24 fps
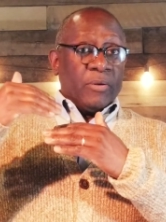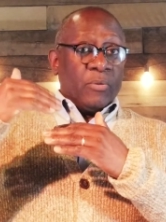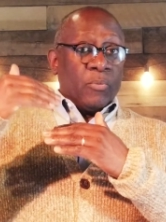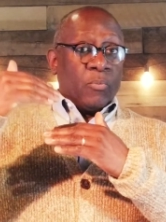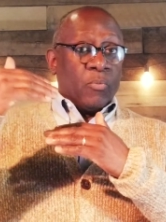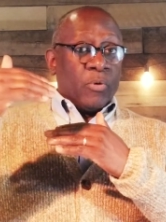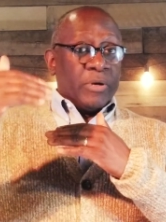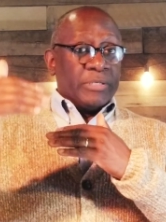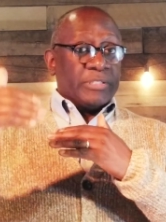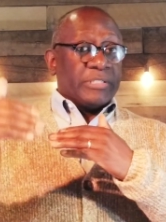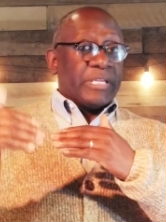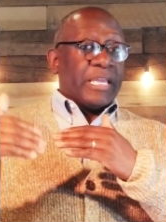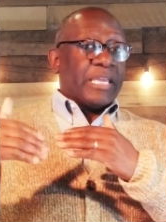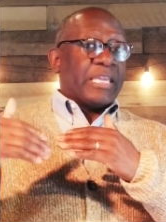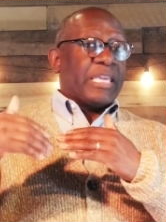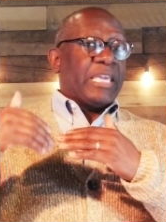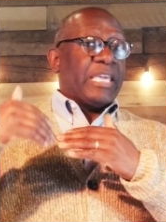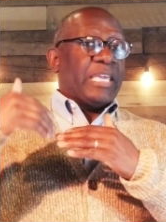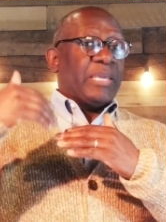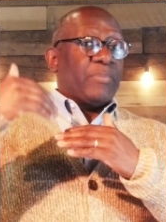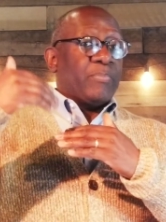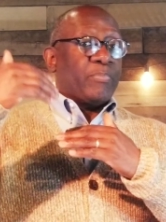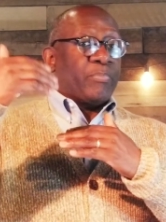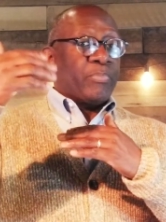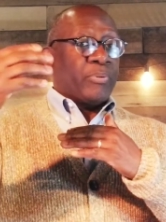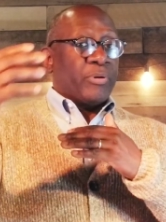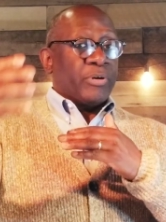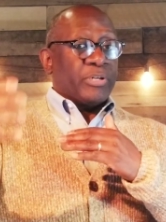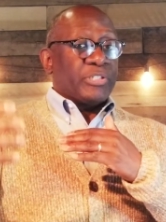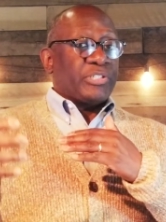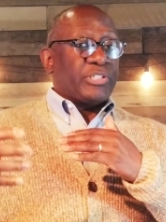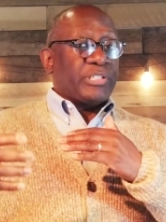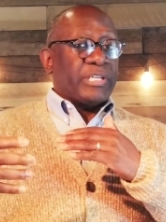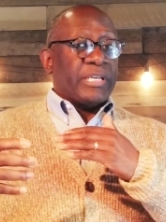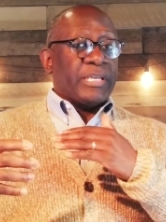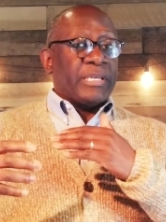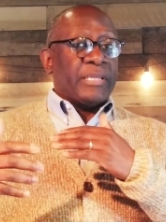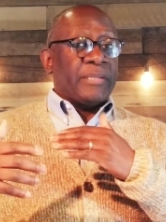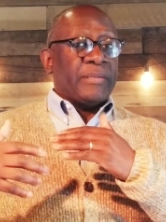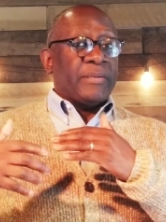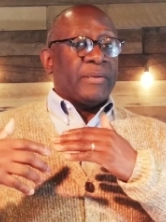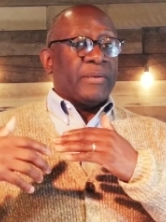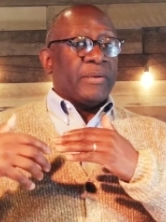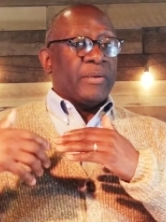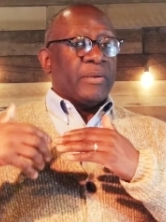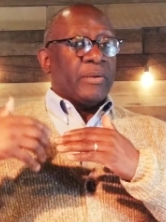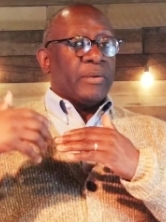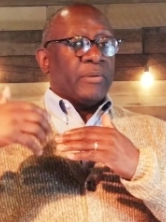once they keep pushing
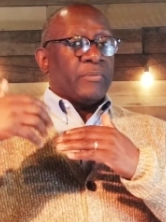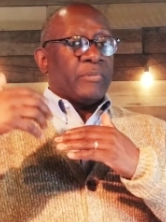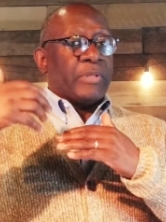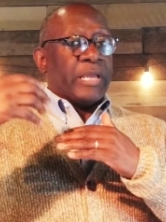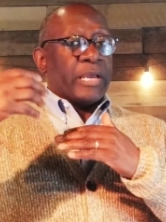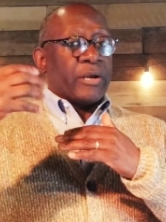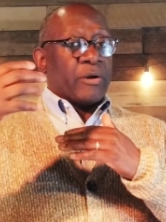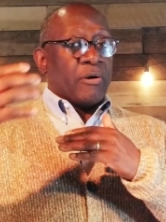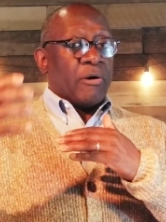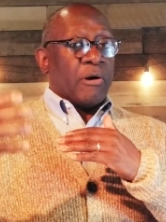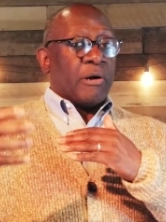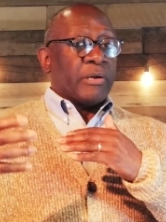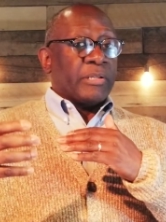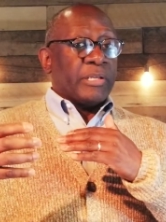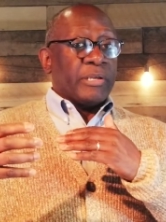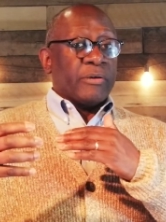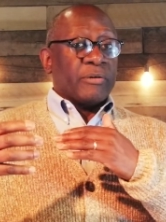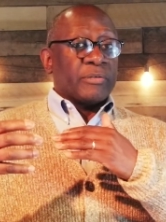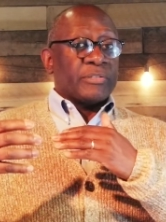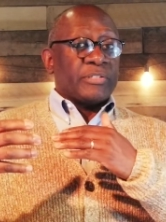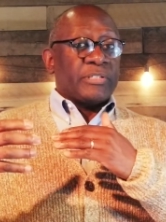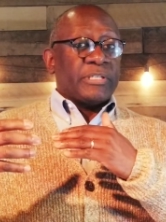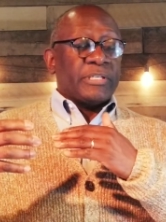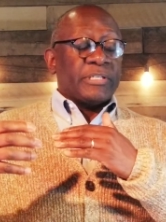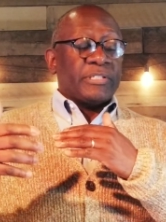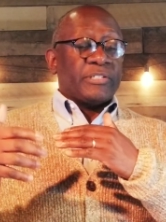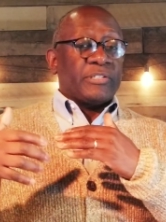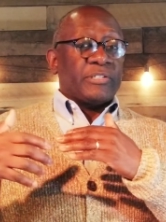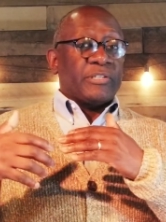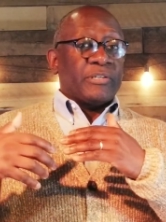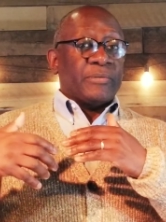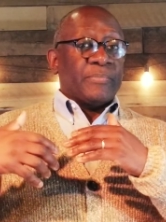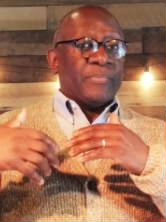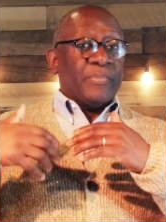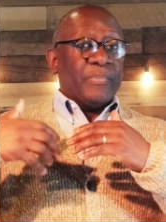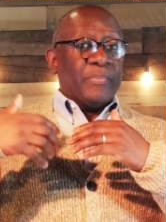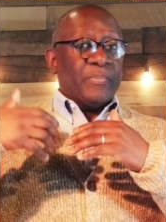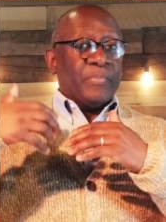their cardio system